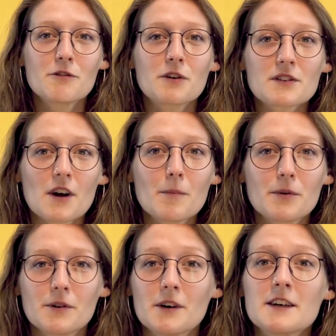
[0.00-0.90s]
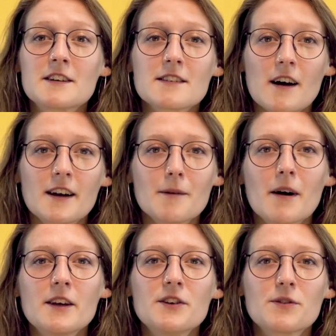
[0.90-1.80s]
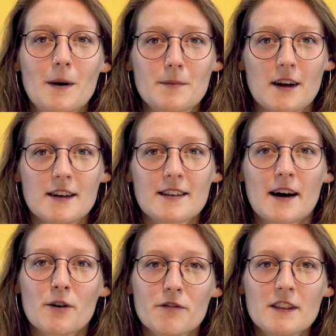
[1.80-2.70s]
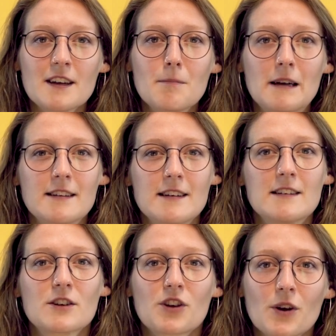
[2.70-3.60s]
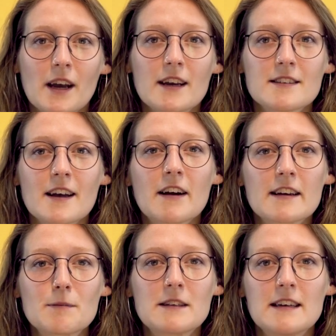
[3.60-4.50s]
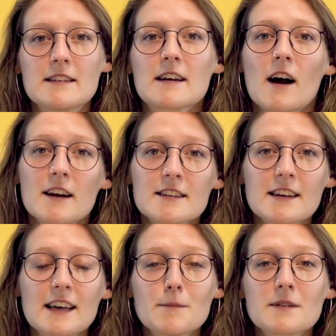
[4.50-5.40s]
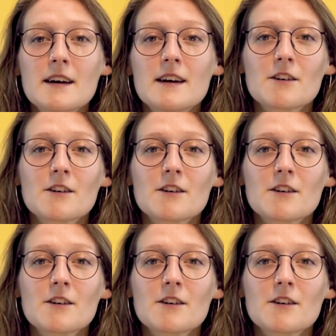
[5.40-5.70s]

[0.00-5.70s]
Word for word: For example, a designer might use websites that offer the ability to showcase their expertise in colour schemes,